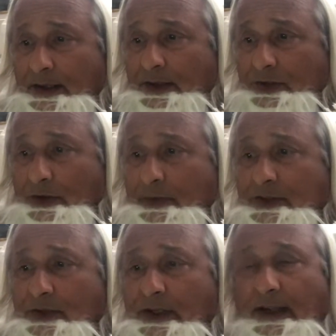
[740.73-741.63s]
So I went
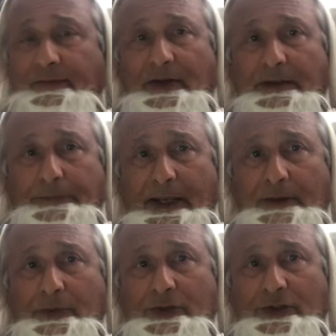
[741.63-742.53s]
to a lovely bed
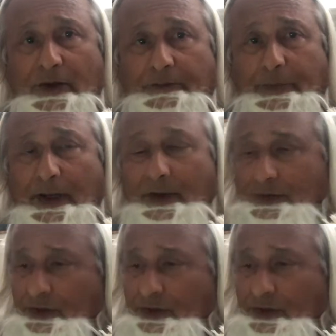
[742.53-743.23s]
with soft pillows